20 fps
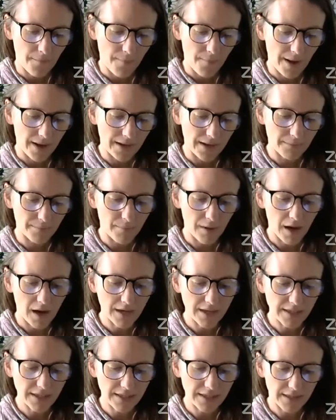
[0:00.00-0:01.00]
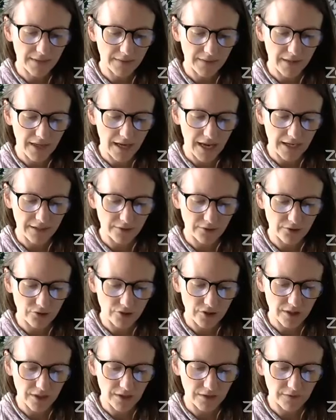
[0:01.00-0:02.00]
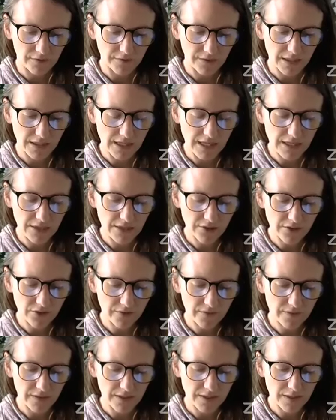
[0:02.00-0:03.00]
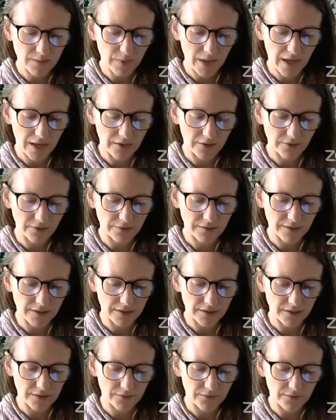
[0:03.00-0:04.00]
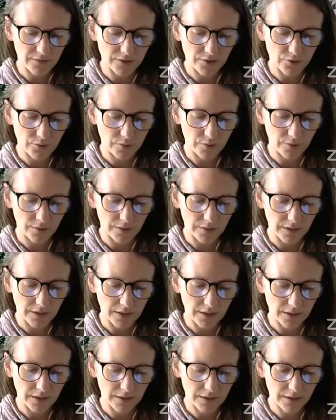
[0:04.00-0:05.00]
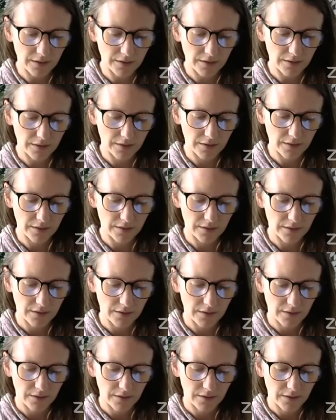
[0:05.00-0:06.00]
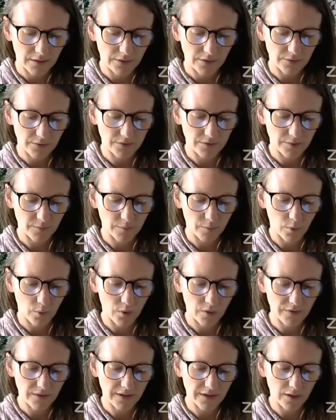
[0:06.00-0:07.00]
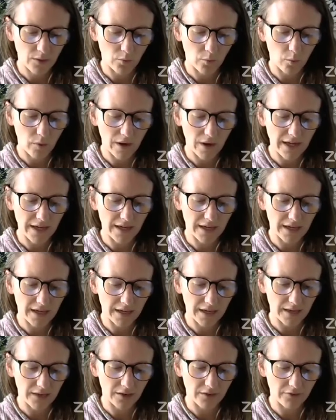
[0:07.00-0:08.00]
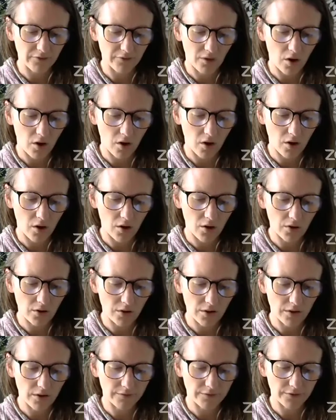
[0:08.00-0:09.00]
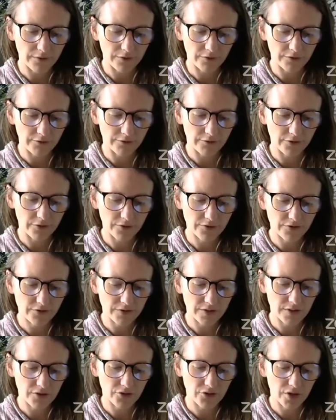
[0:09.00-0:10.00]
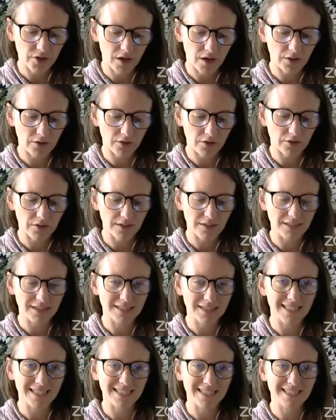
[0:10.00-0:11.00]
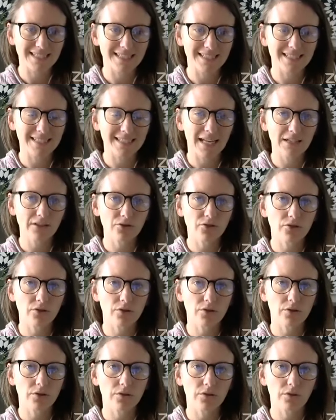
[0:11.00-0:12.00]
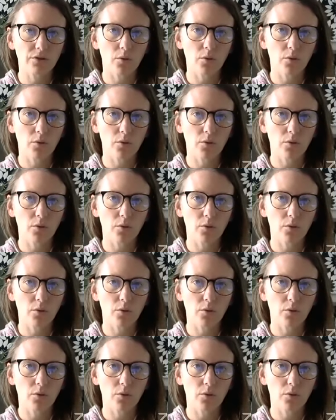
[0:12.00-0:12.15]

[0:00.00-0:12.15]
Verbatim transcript: By embodying the energy of each of these petals individually, you support the awakening of all of your first chakra's essential